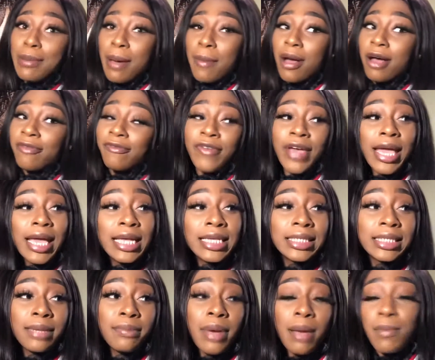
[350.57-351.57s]
by my
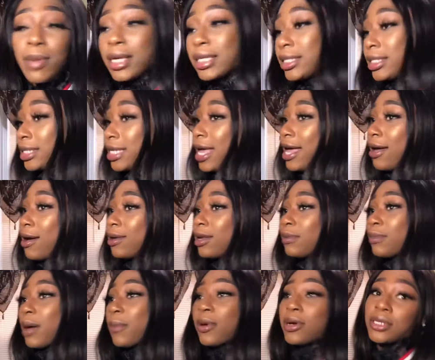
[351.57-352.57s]
face and by my sound
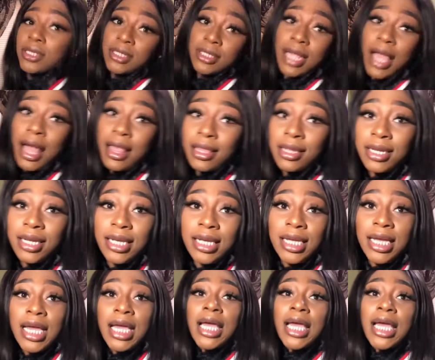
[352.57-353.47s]
and my personality.